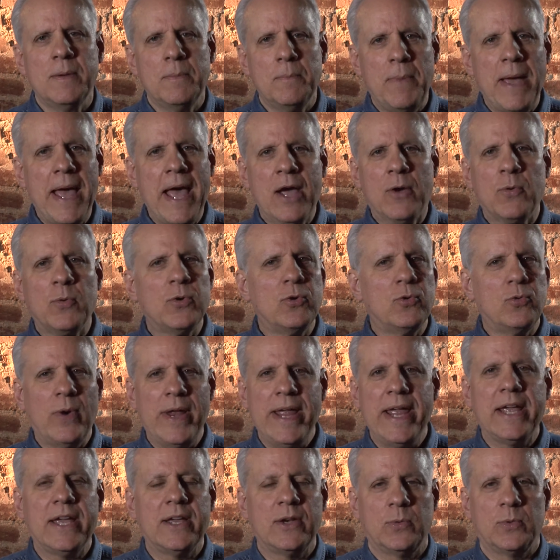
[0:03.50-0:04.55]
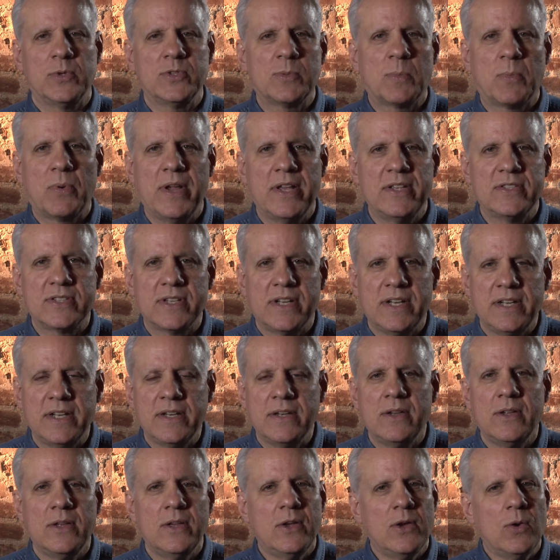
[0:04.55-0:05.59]
Back when Reagan was president,
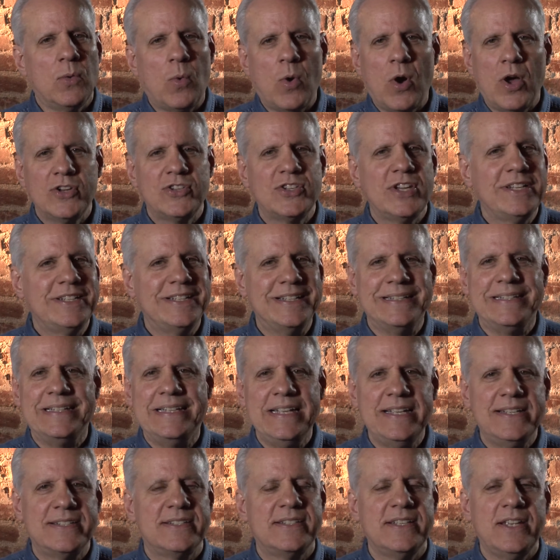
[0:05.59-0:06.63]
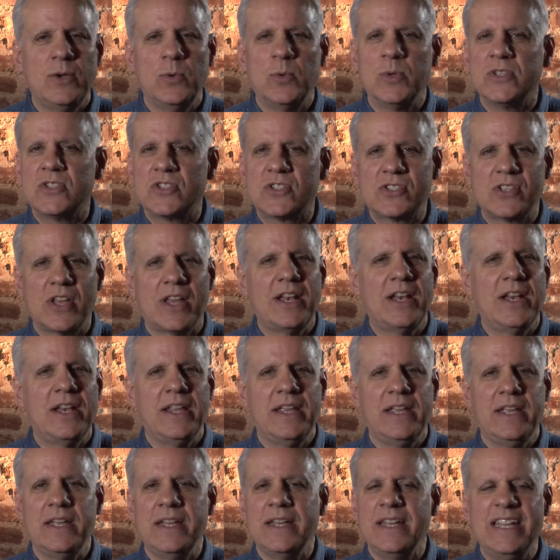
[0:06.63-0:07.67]
Washington, D.C. was
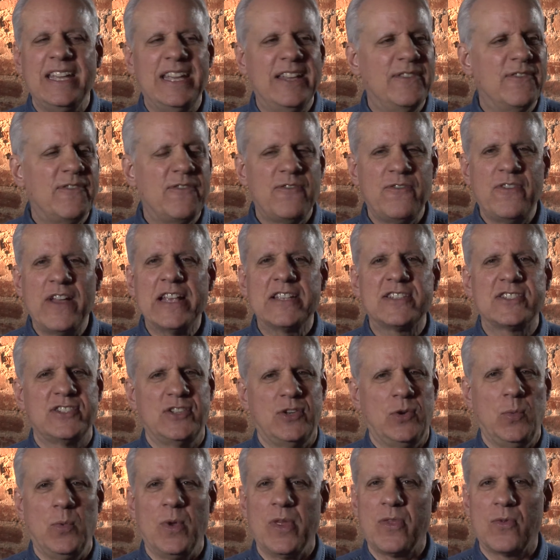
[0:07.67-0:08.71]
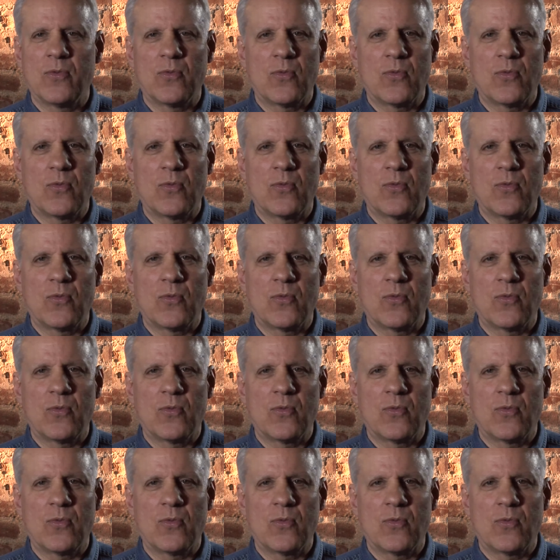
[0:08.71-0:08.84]
suddenly infested with